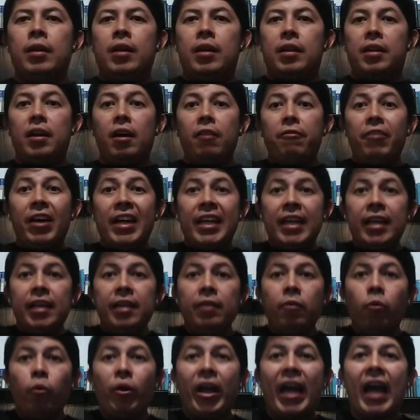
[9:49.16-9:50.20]
Now
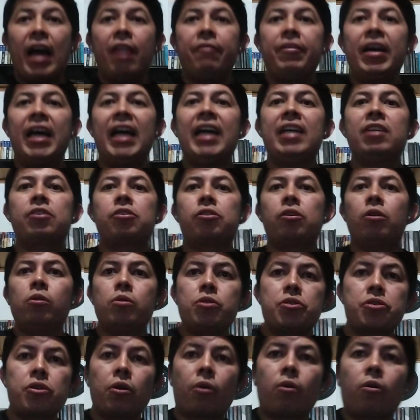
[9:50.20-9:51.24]
finally, we have a
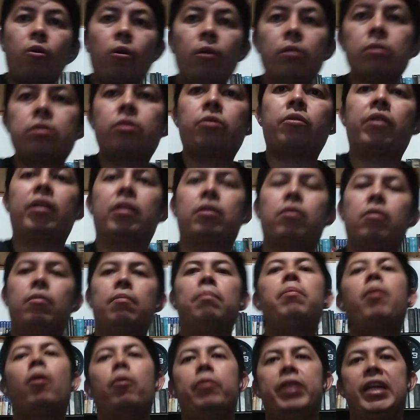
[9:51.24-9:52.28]
socio-cultural
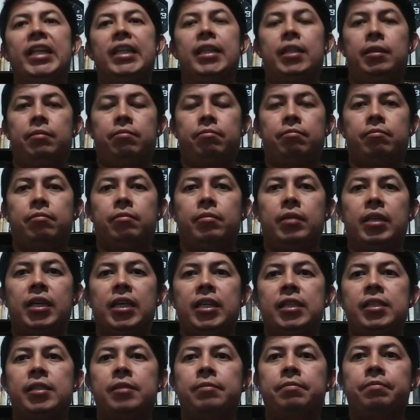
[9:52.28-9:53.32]
component.
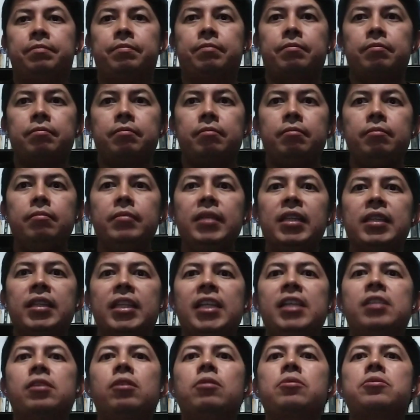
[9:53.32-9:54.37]
Yes?
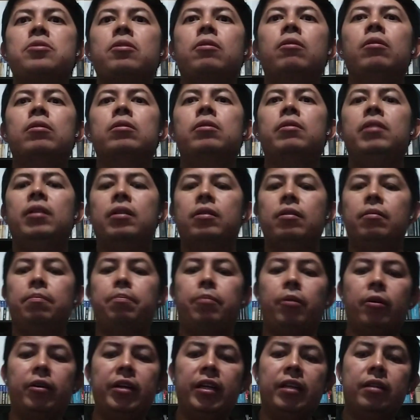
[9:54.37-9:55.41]
the social-cultural
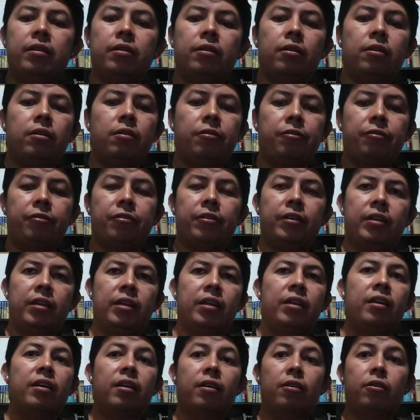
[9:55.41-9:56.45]
component of
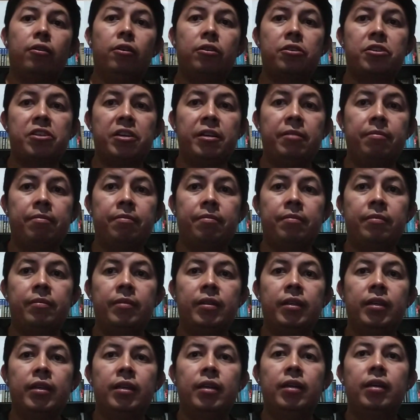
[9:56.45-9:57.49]
a coche
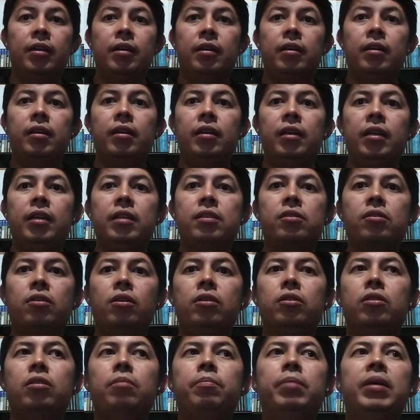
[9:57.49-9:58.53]
is
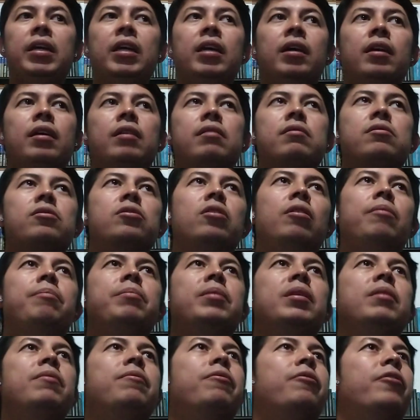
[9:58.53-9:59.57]
going to be
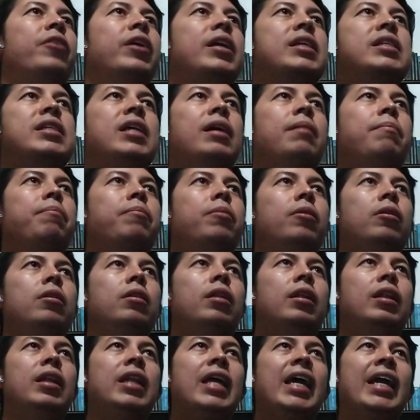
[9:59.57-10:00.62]
something, for example,
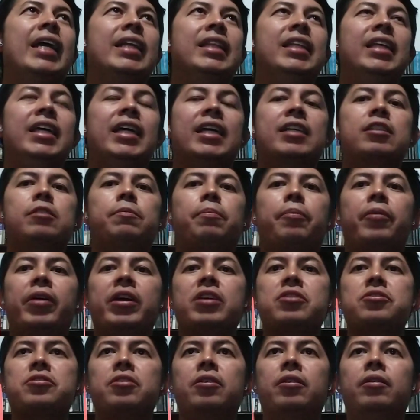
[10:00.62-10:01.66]
like the
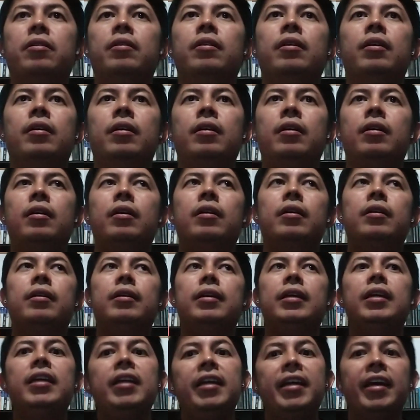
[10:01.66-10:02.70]
expression
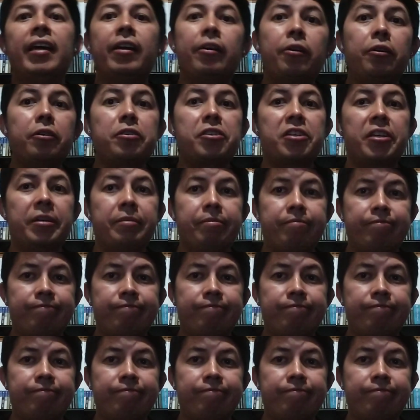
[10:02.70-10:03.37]
ir en coche.